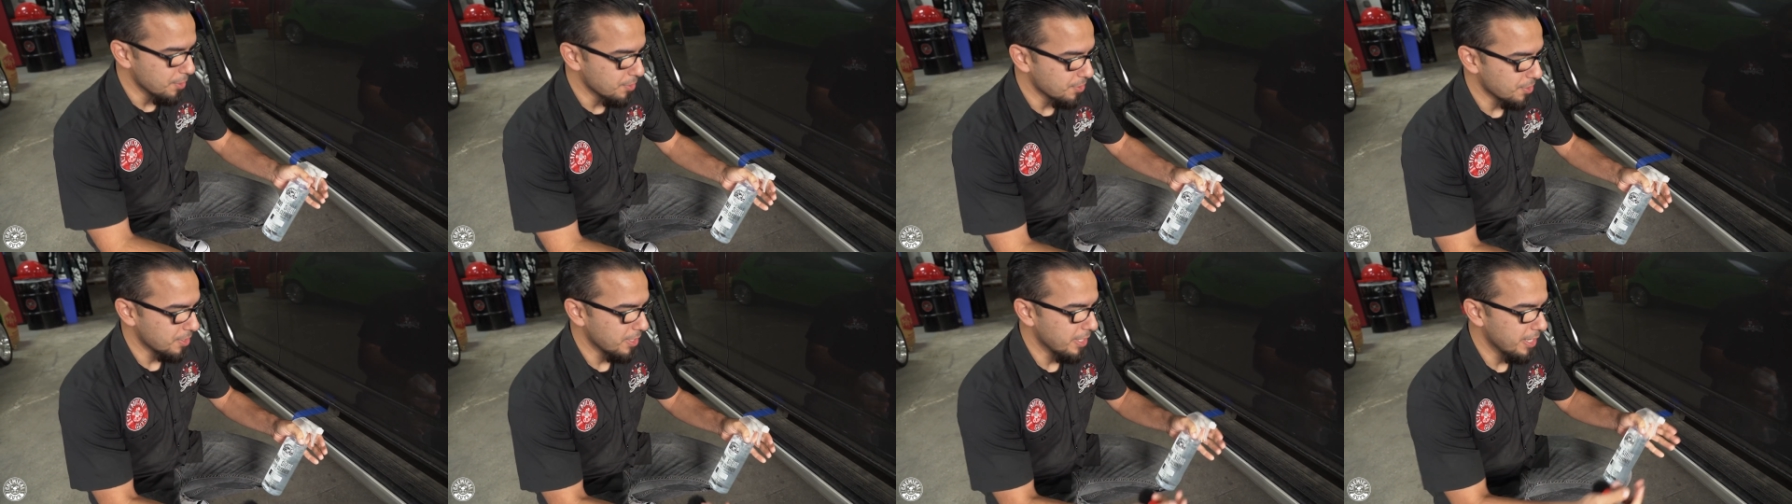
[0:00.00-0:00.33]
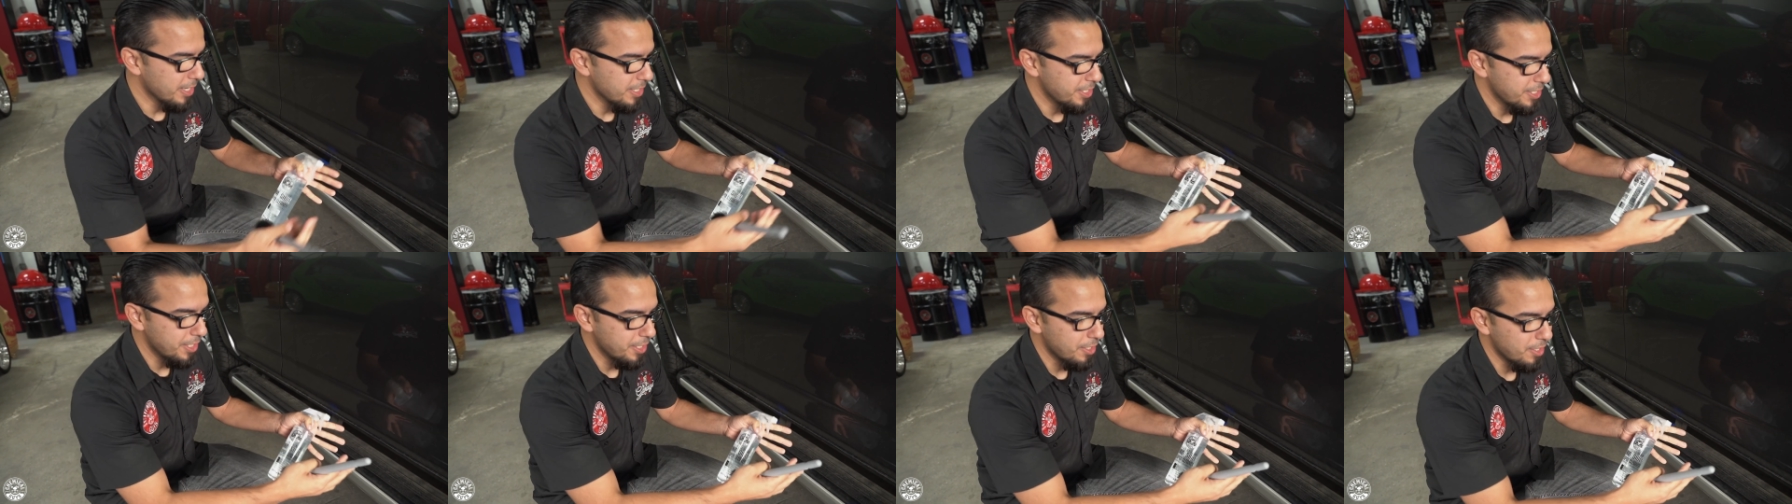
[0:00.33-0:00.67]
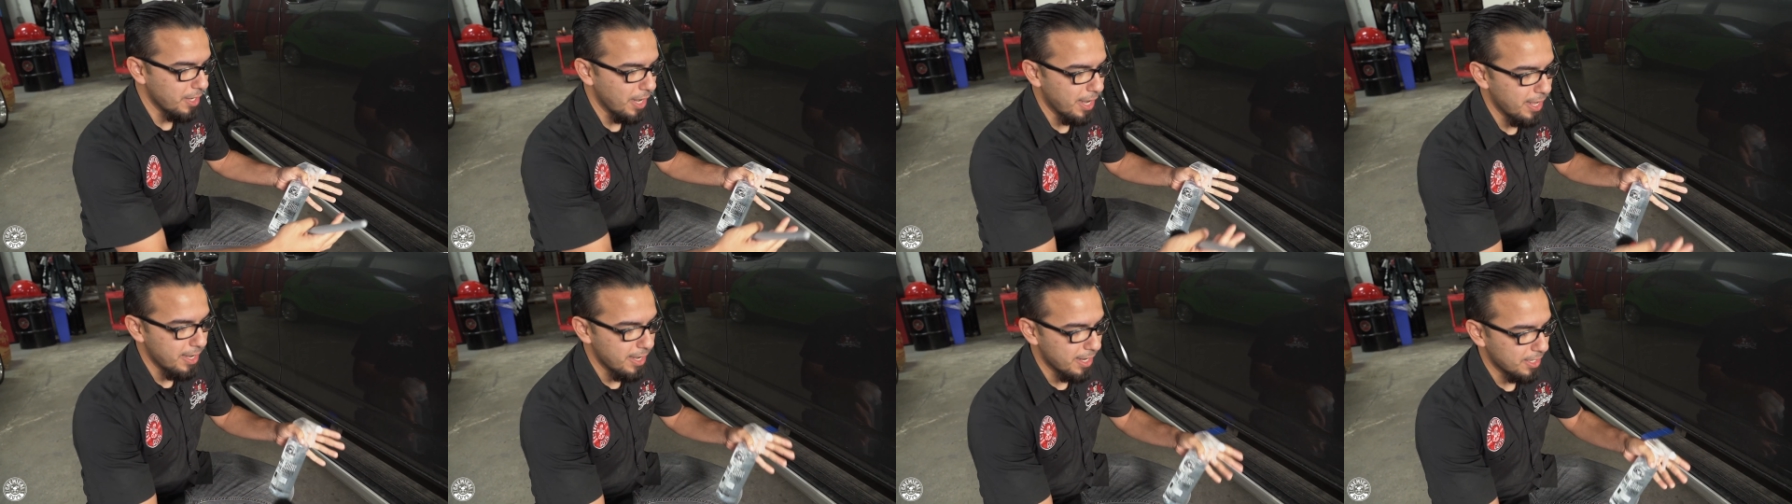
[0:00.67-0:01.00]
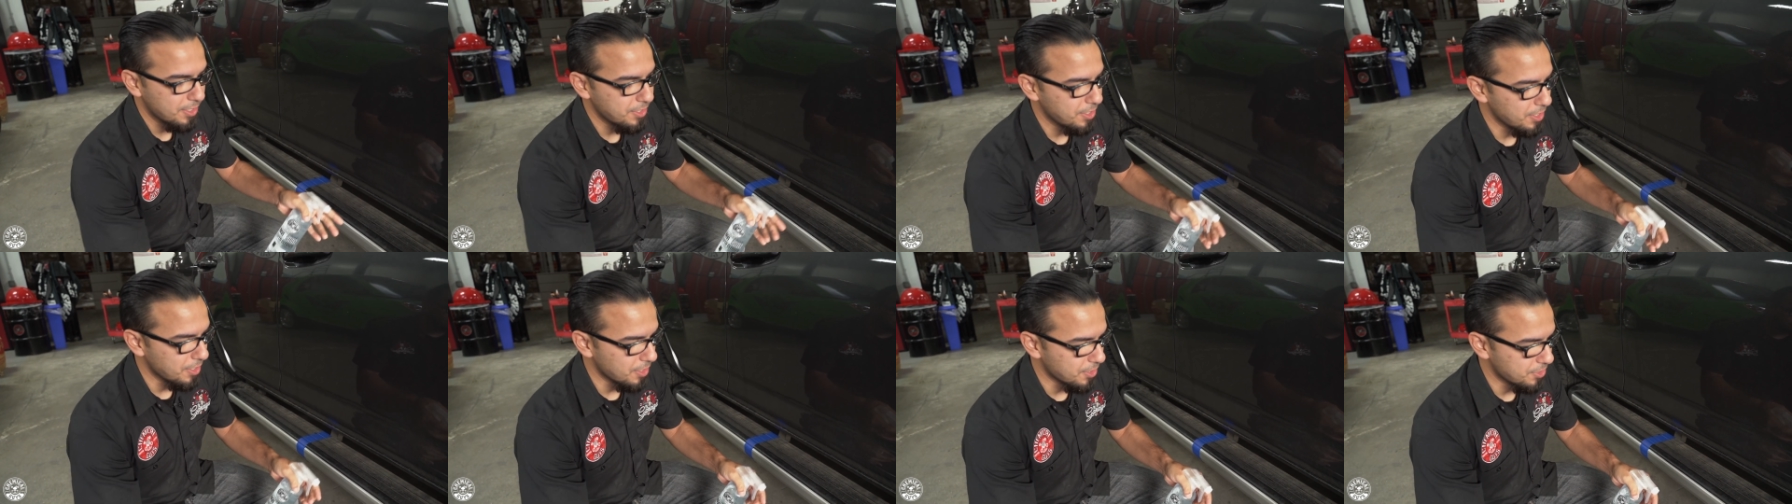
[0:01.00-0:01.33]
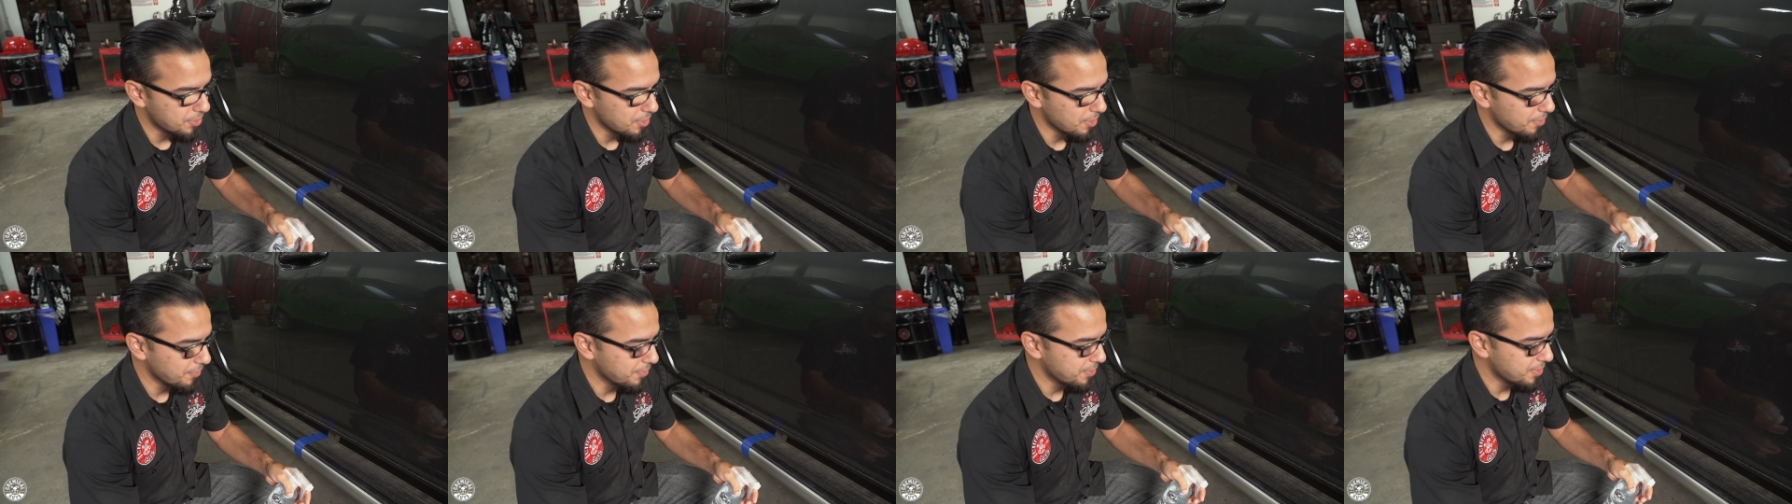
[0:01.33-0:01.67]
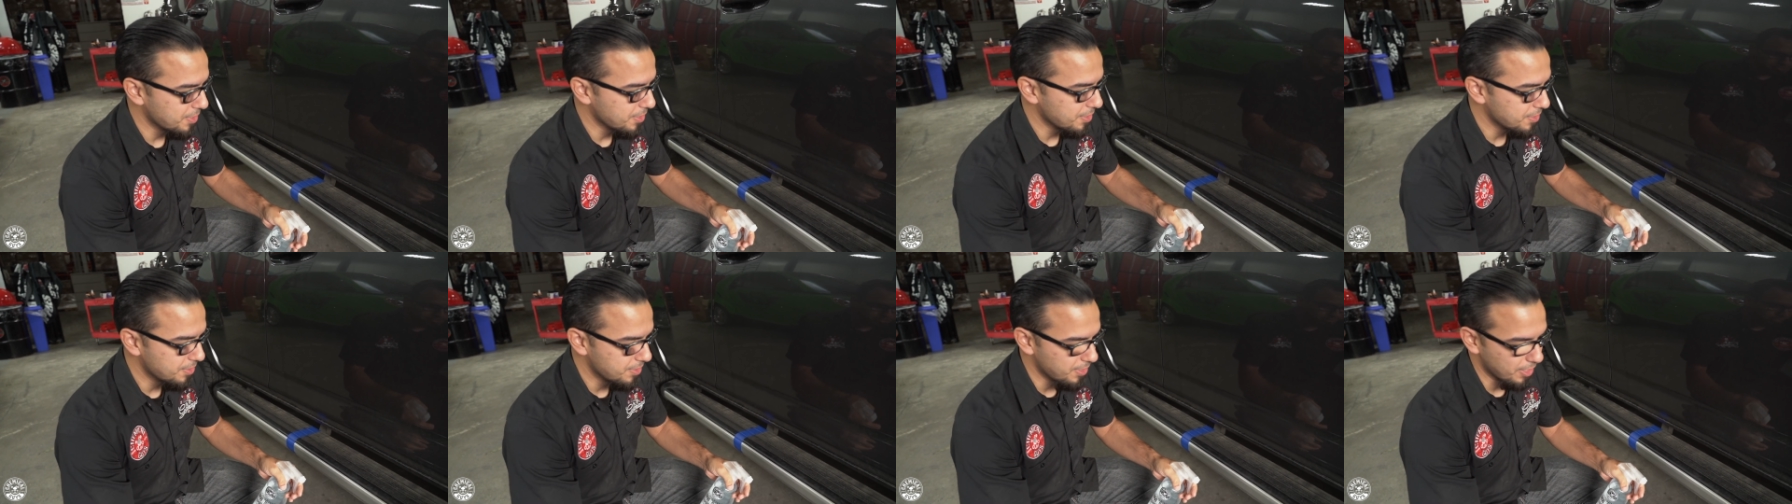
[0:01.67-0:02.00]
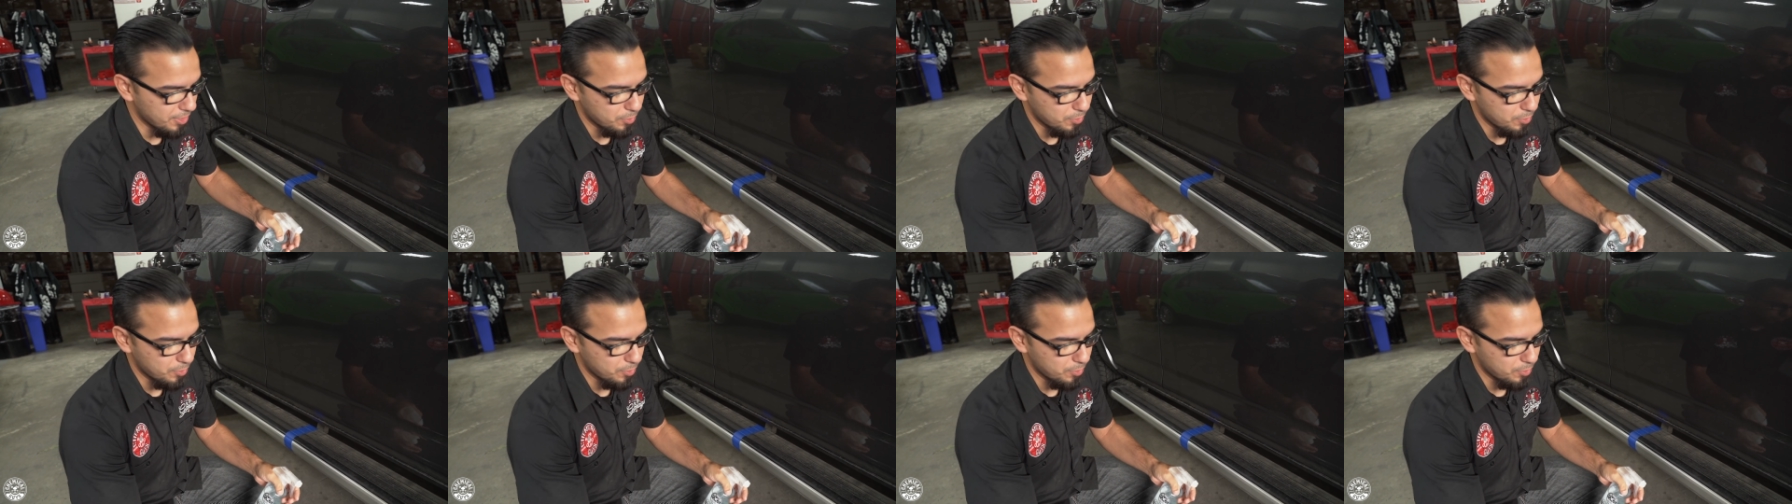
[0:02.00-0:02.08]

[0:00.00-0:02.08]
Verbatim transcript: use on interior and exterior surfaces,